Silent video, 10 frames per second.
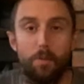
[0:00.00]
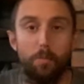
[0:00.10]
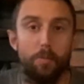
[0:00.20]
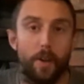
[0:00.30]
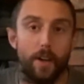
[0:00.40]

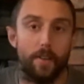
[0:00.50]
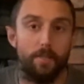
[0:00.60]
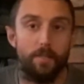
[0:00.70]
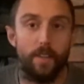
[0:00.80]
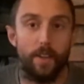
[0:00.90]
problem you have,
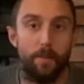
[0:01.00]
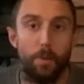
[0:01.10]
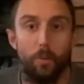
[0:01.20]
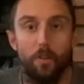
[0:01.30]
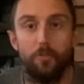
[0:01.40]
then it'd be
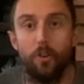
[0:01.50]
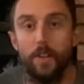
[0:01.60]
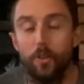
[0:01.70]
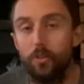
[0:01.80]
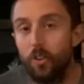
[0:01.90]
worth trying
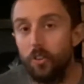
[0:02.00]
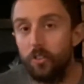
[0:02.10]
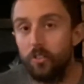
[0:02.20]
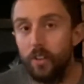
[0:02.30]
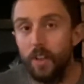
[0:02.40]
those
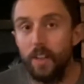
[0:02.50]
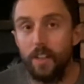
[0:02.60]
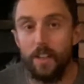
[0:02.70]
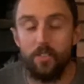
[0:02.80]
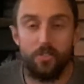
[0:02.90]
socks.
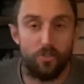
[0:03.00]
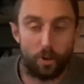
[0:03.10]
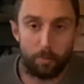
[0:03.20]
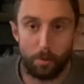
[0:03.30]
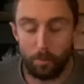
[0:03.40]
It's
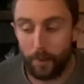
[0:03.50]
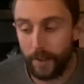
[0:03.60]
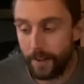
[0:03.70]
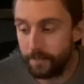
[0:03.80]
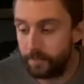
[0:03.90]
not a problem I
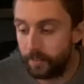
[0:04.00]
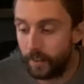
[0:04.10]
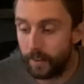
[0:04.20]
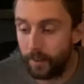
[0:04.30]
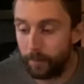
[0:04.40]
have.
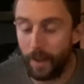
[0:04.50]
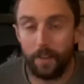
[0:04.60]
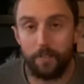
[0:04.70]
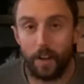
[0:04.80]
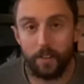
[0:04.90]
I
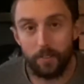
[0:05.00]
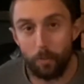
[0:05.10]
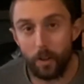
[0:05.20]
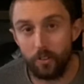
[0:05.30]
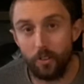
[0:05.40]
have had a few
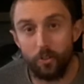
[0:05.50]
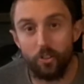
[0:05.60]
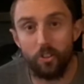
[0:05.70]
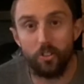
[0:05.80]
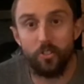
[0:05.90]
pairs of those
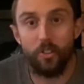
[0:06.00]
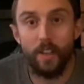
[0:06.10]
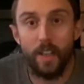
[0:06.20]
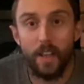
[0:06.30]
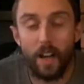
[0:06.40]
socks,
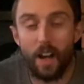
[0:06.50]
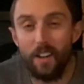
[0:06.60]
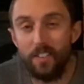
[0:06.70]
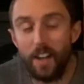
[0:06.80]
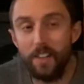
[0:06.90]

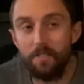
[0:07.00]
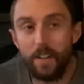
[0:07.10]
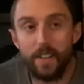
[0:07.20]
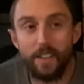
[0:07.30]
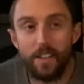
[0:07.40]
and I didn't
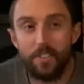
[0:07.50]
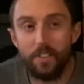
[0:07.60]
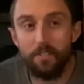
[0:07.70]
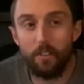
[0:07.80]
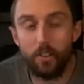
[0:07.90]
find they lasted
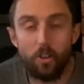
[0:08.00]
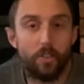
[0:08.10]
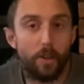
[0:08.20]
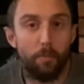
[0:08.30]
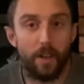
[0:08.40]
very
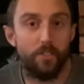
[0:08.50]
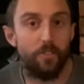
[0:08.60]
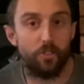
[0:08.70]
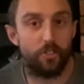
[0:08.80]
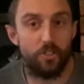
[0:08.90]
long compared to
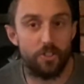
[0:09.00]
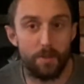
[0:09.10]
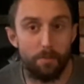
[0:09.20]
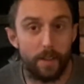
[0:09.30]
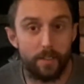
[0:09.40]
just a
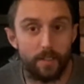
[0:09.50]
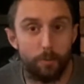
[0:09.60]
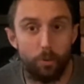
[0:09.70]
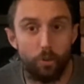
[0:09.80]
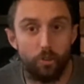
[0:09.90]
cheap basic
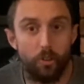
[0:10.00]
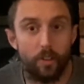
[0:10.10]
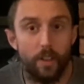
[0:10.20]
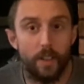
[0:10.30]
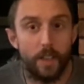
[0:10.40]
sports
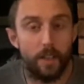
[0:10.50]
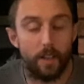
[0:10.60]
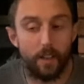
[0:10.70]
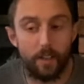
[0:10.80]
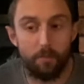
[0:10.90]
sock.
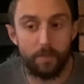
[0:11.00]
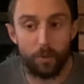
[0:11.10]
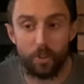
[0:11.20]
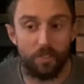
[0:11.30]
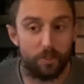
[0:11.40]
They
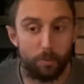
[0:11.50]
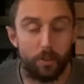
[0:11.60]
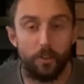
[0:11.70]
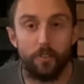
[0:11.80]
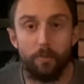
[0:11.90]
were comfortable
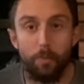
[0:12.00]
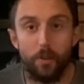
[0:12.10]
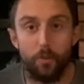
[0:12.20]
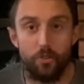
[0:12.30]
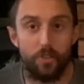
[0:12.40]
enough, but
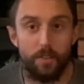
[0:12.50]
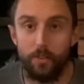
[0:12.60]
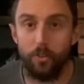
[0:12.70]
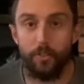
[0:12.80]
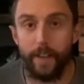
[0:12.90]
they were just
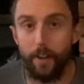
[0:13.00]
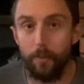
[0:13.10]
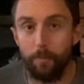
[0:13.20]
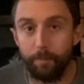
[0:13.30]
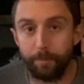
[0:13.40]
difficult to get on.